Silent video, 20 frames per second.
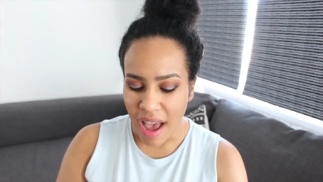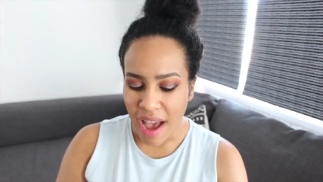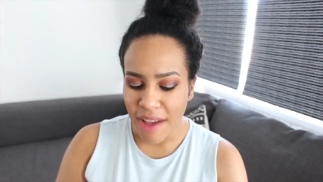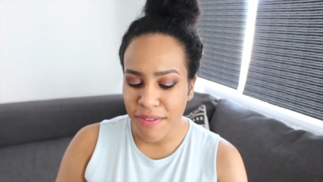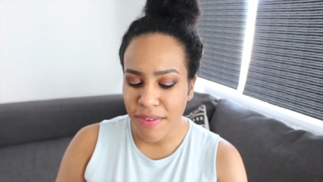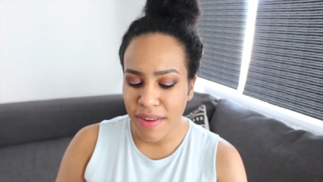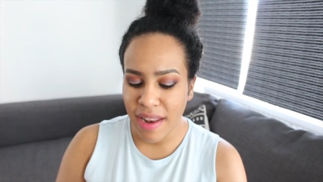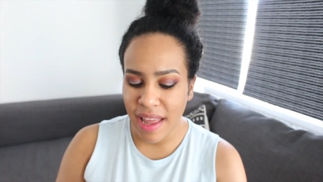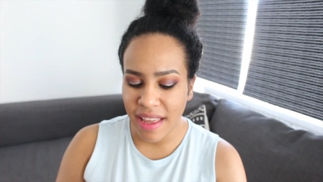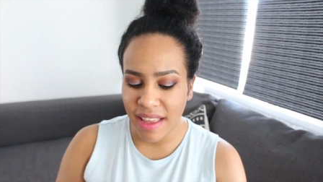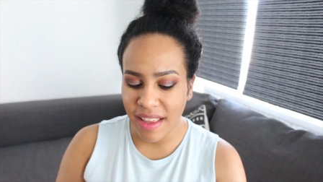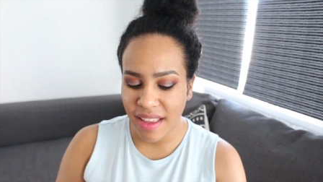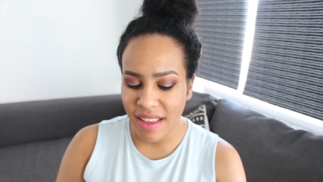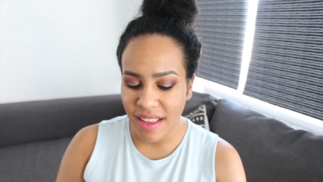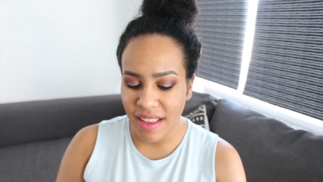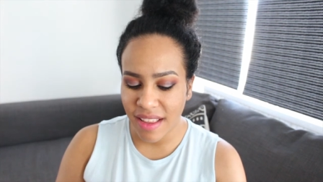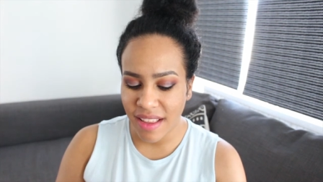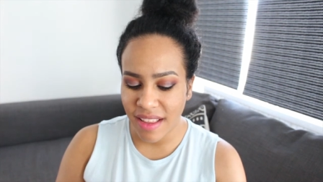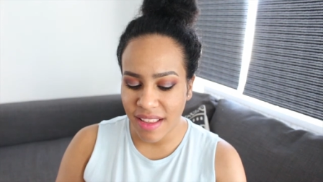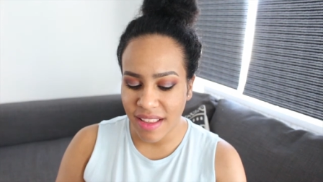I feel
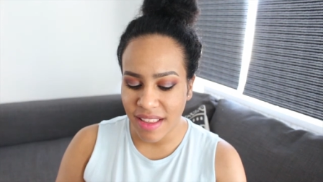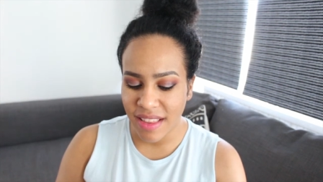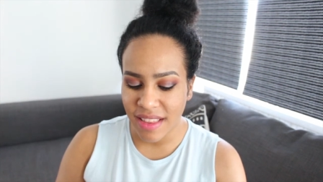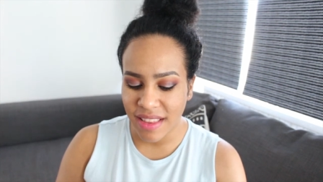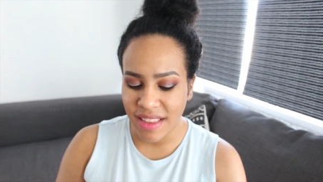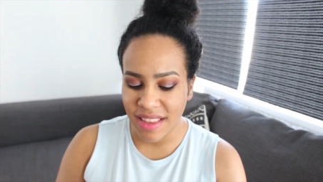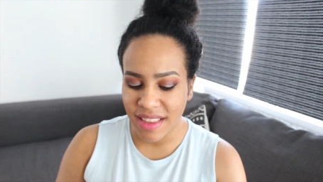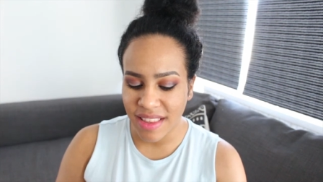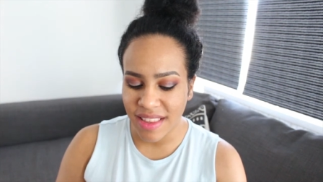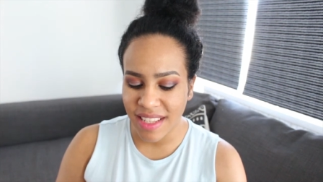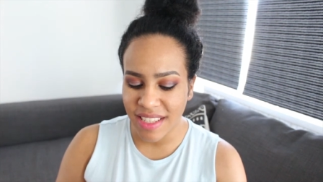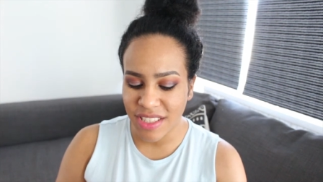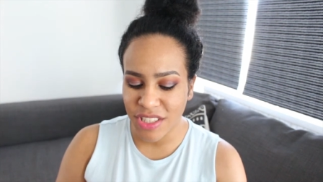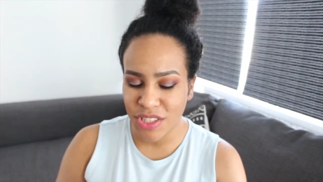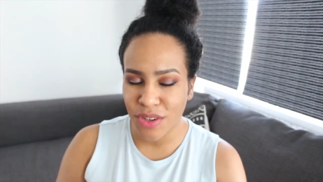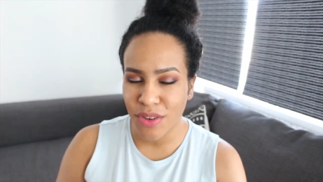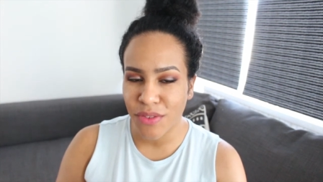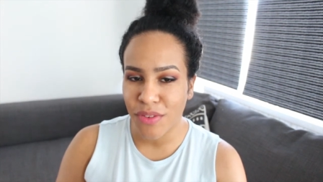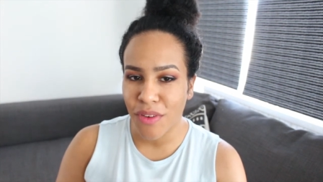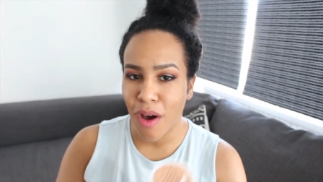like it
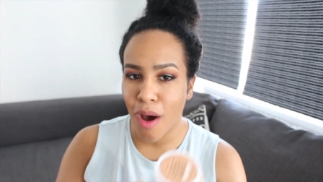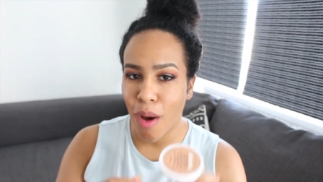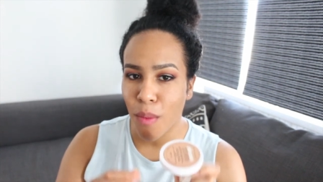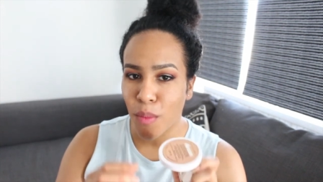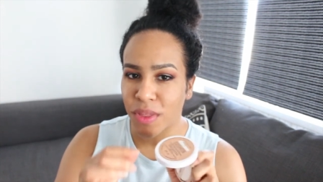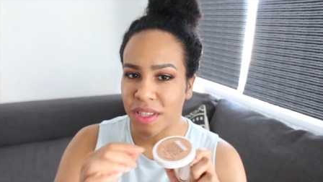should have come